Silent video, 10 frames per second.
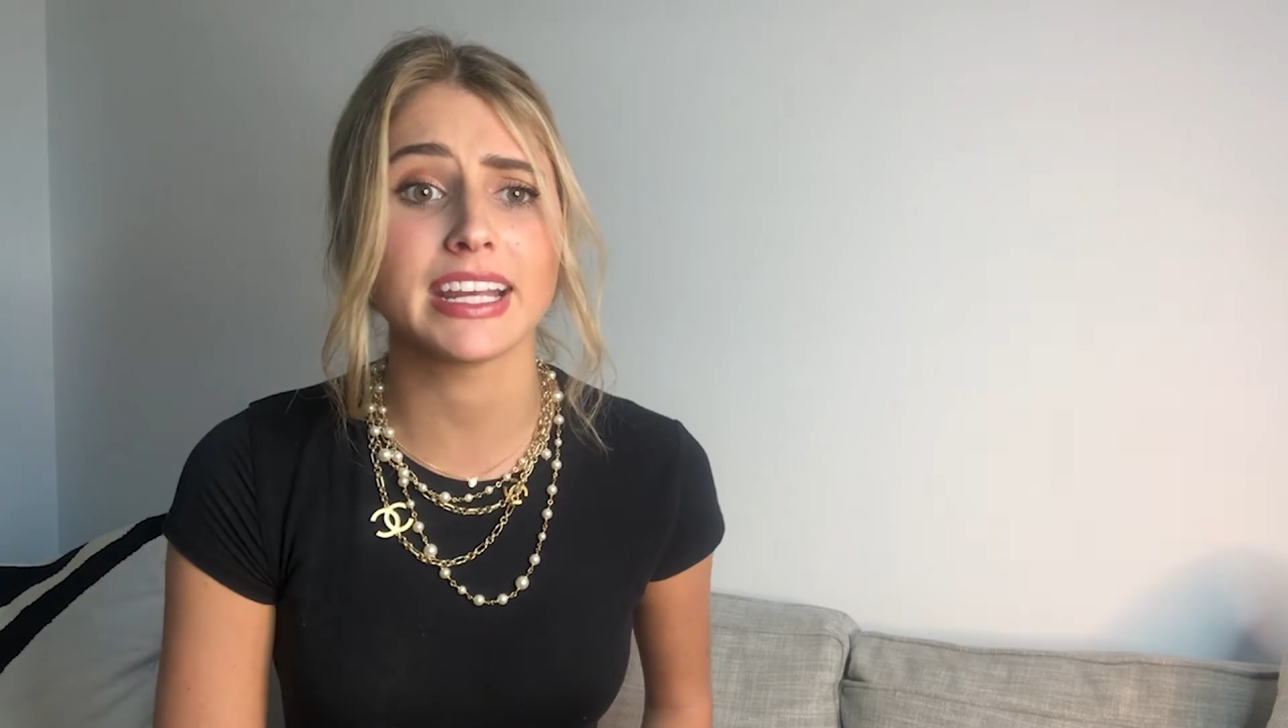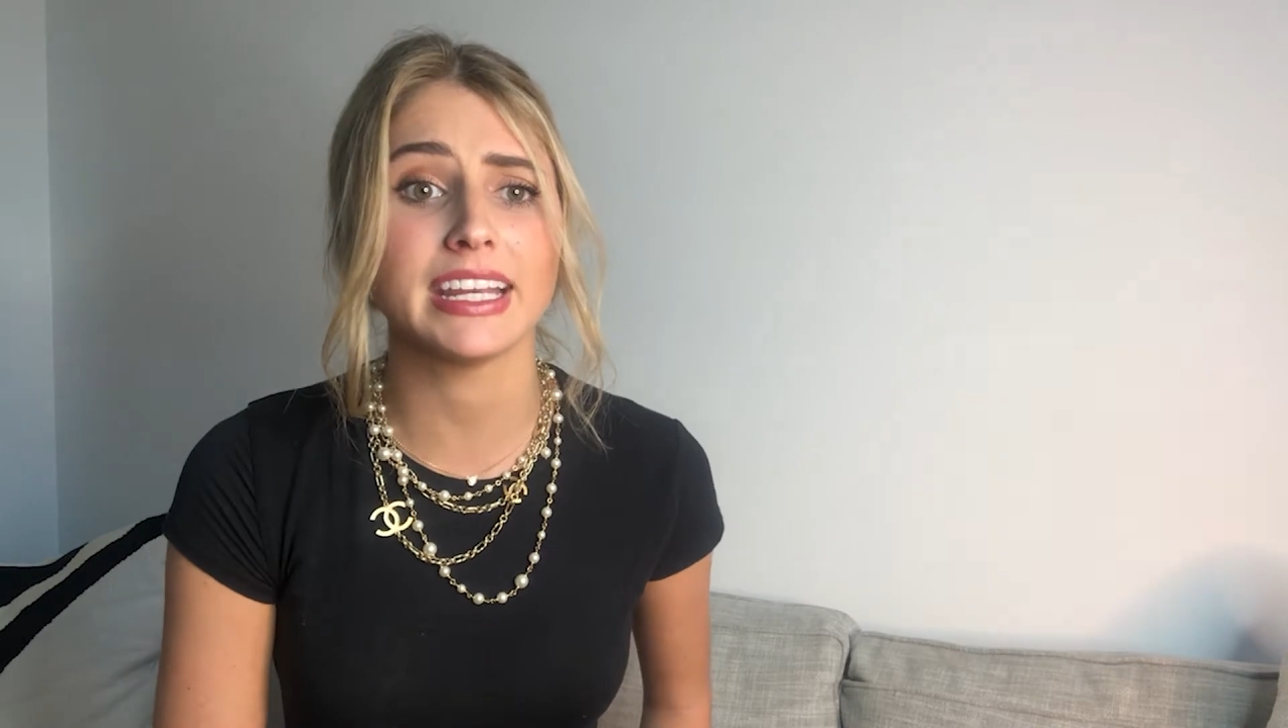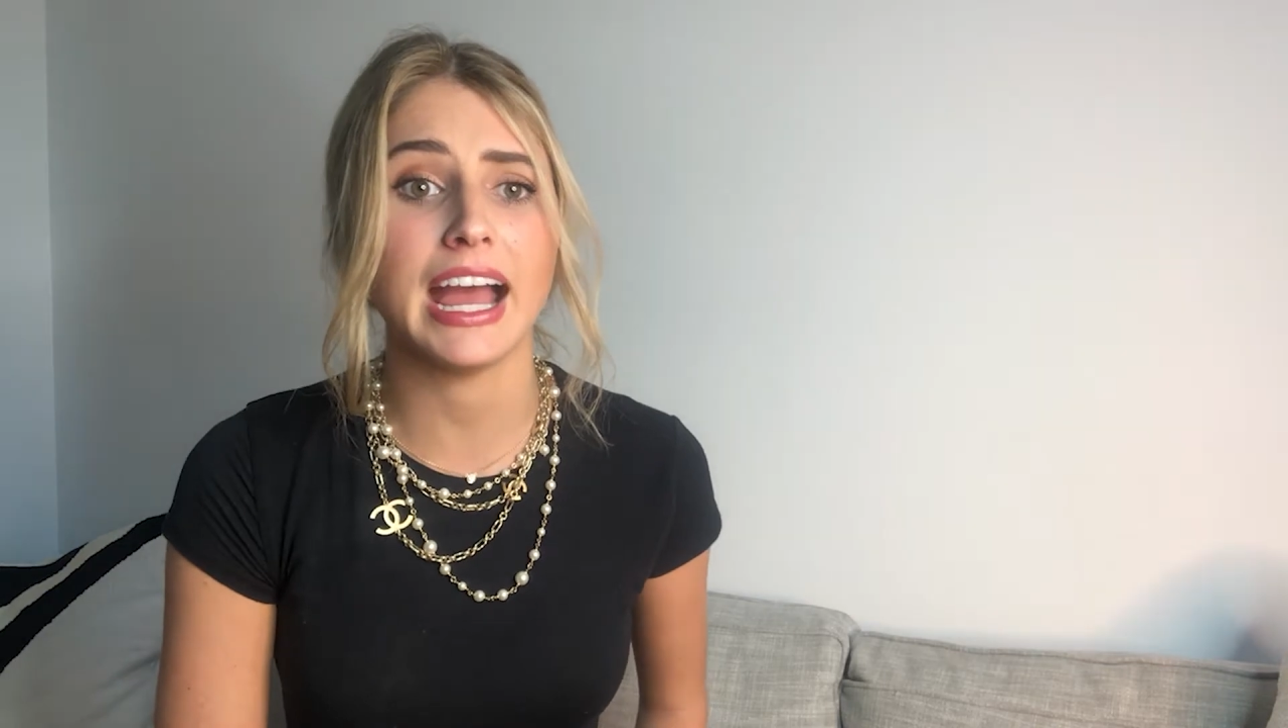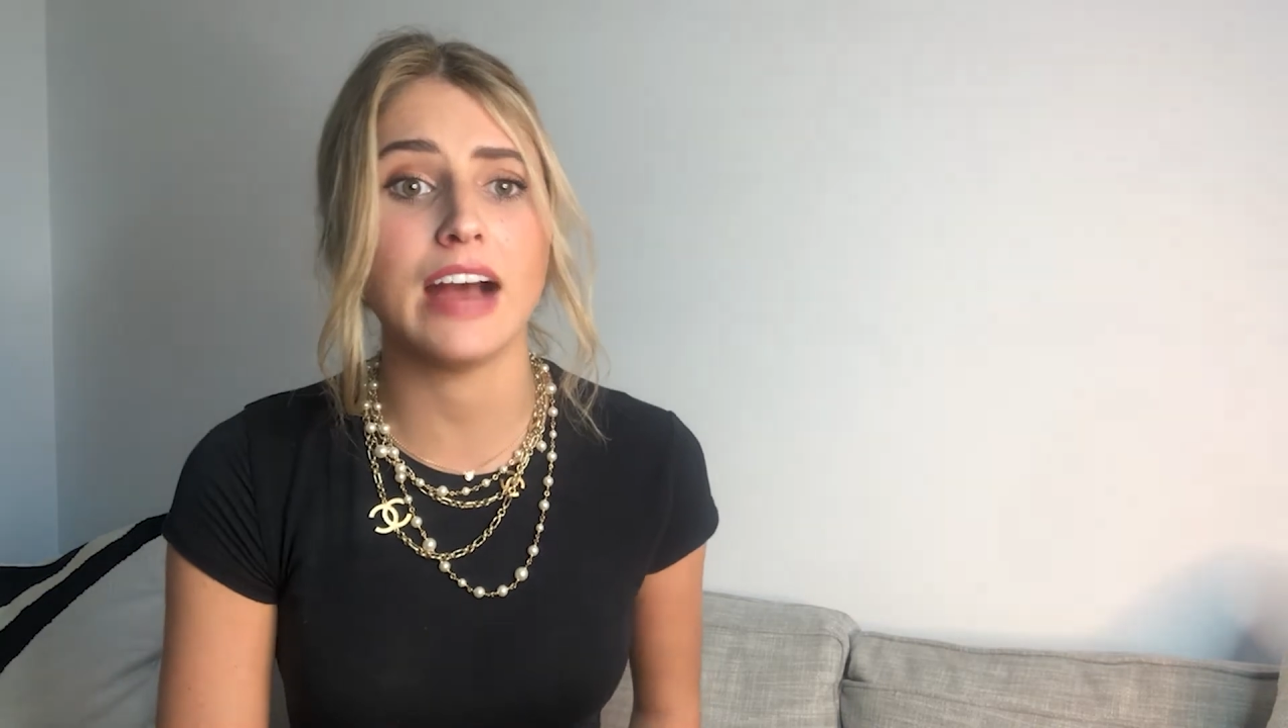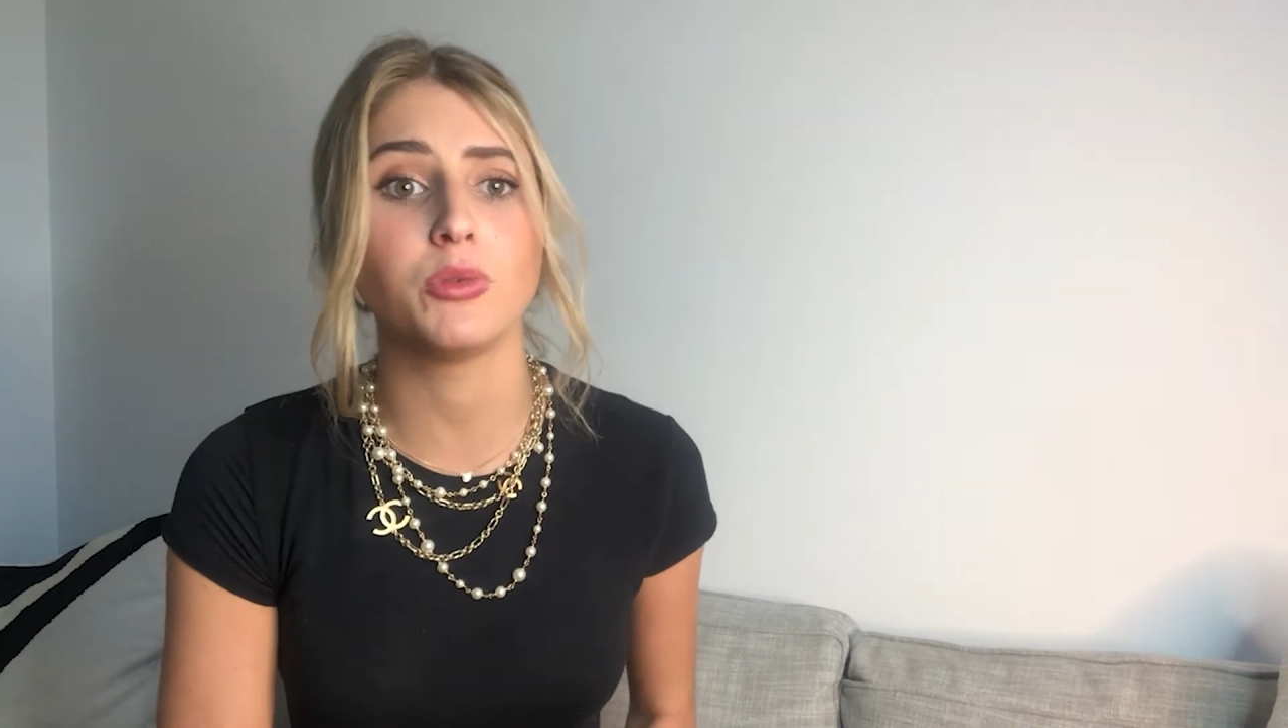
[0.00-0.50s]
the
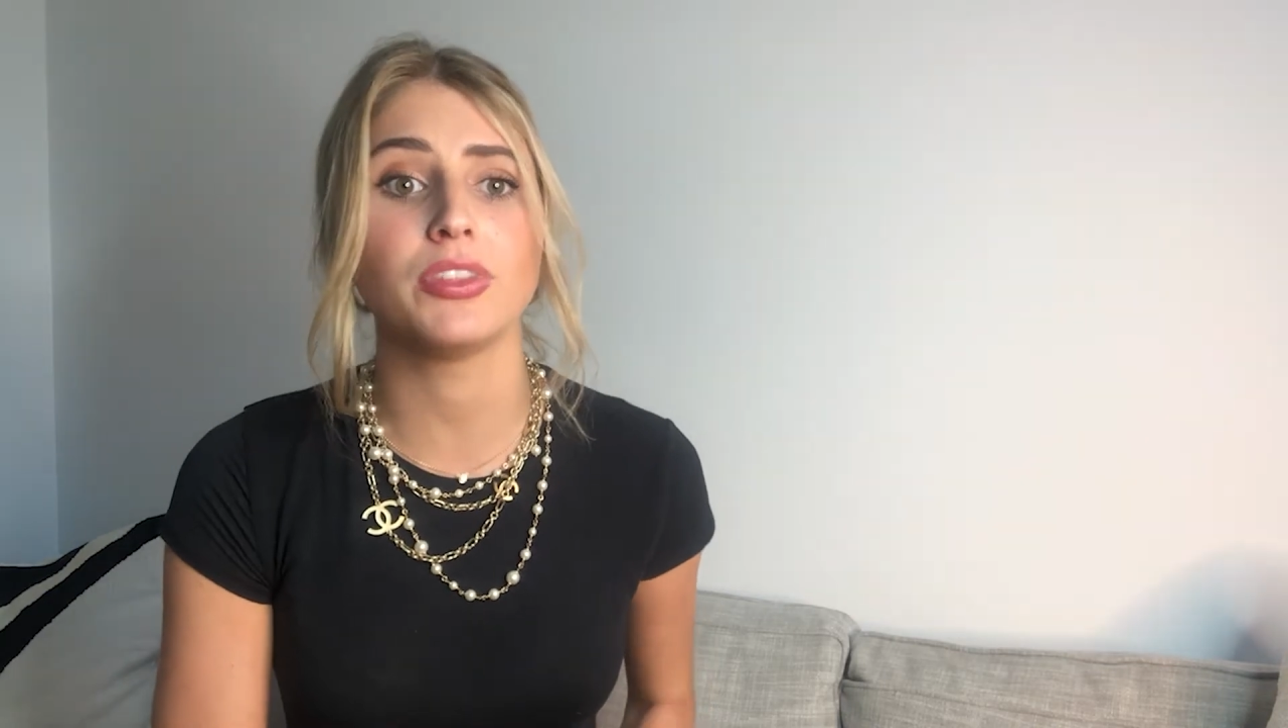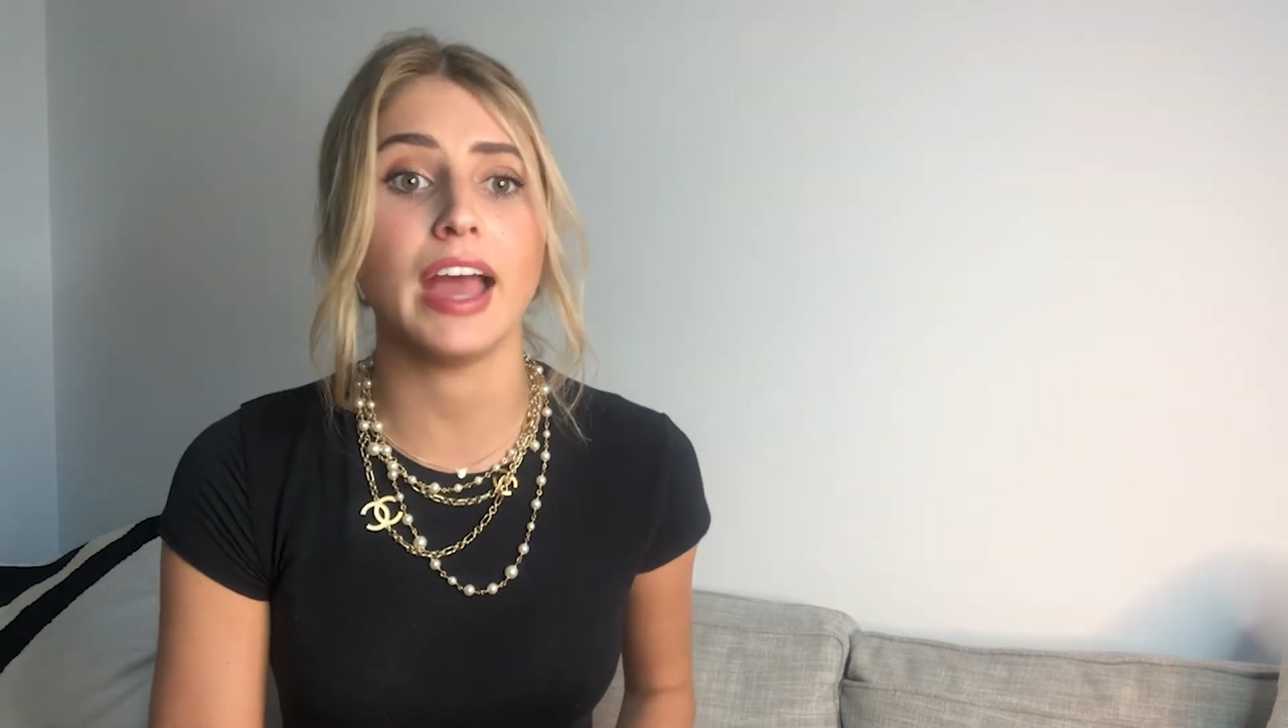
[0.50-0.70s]
second half